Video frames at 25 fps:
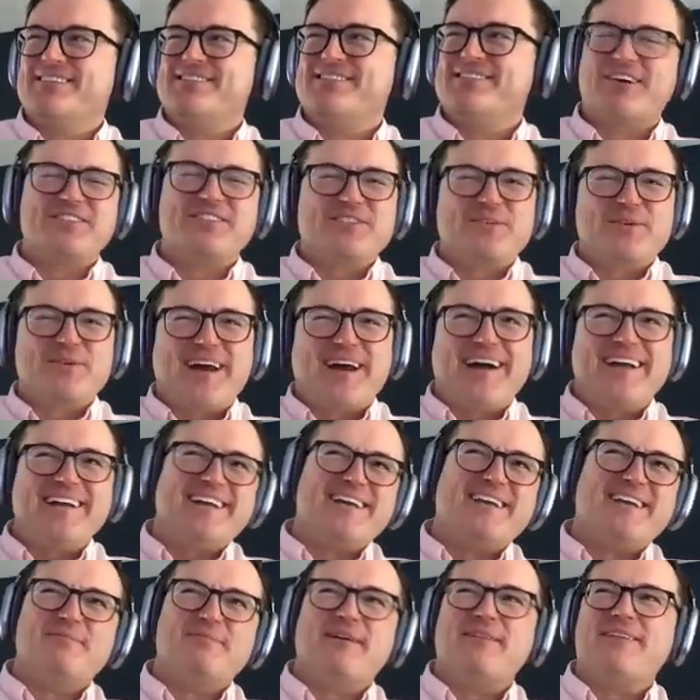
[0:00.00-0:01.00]
don't do what I
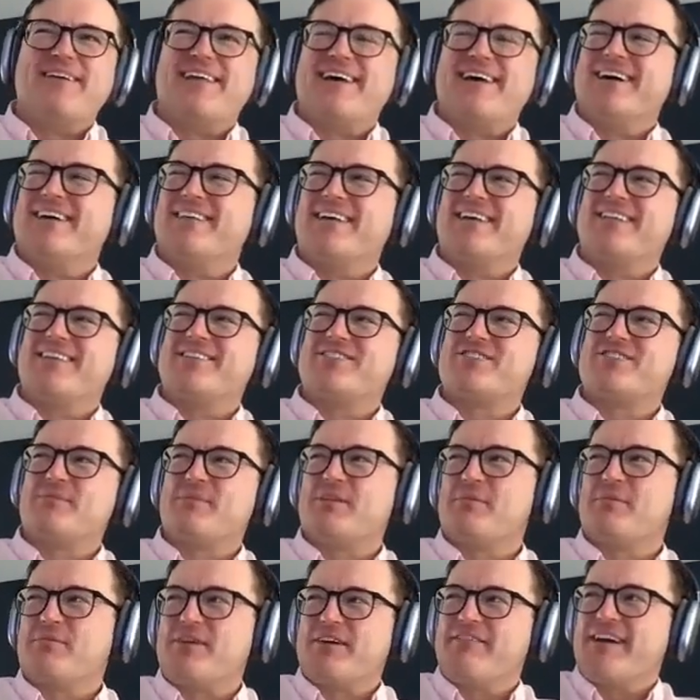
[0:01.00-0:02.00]
did. Maybe that should
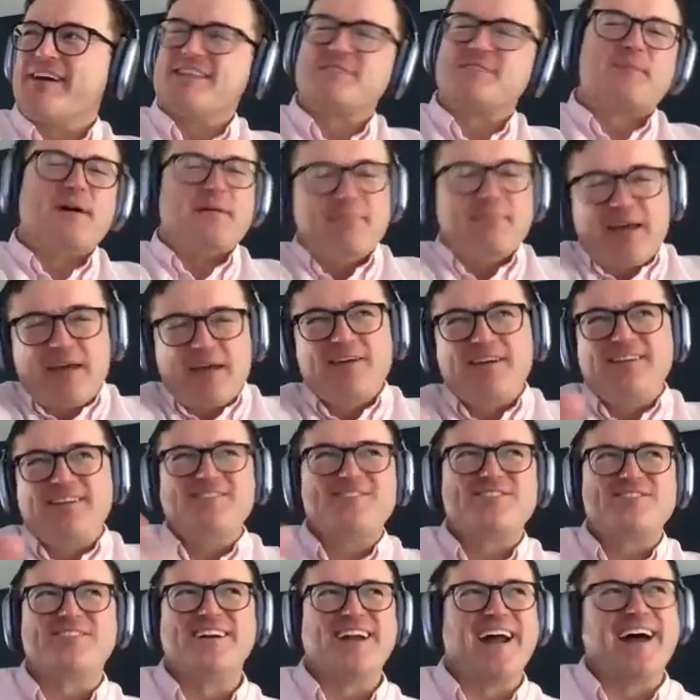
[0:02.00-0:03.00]
be the preface, but maybe
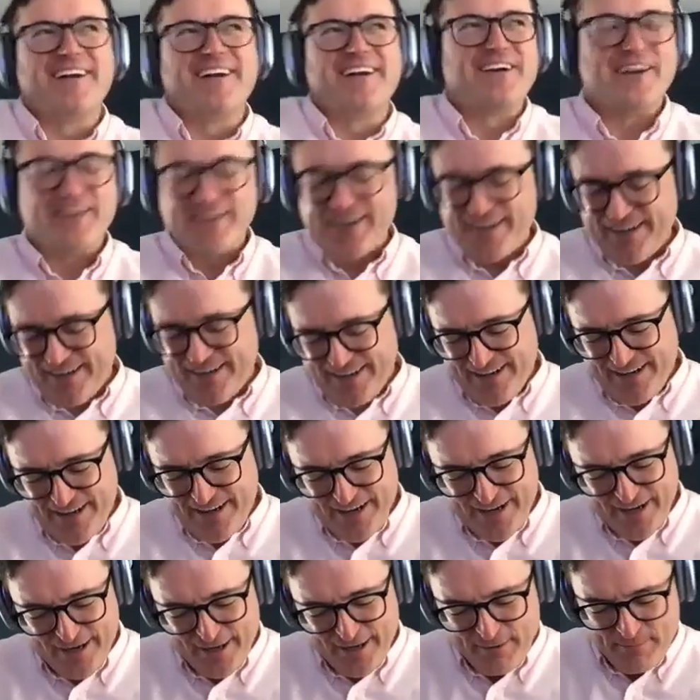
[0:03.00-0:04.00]
you should. I don't
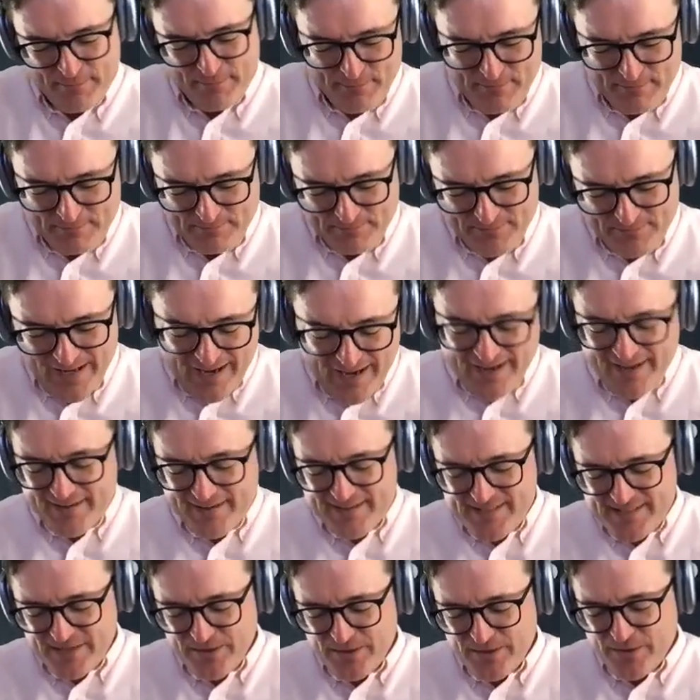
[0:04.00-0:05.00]
know.
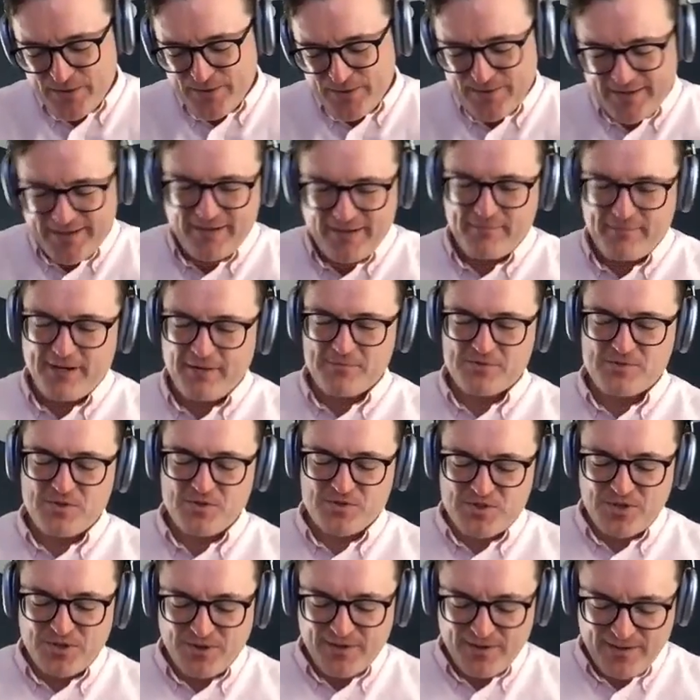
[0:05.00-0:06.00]
So again, my name is
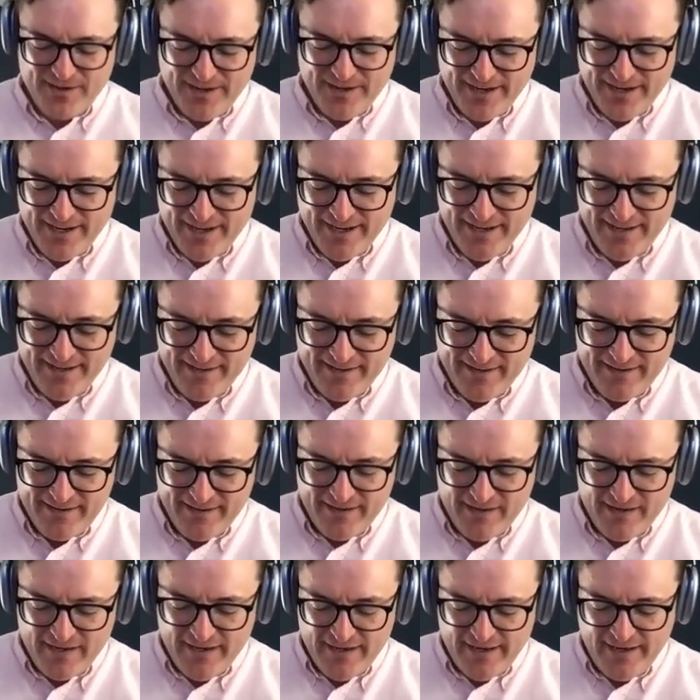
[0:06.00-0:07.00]
Christian.
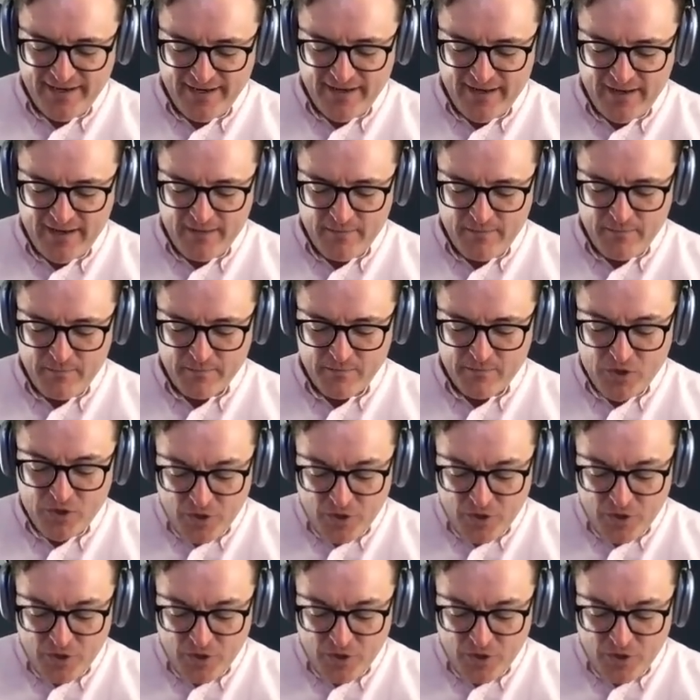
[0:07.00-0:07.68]
I am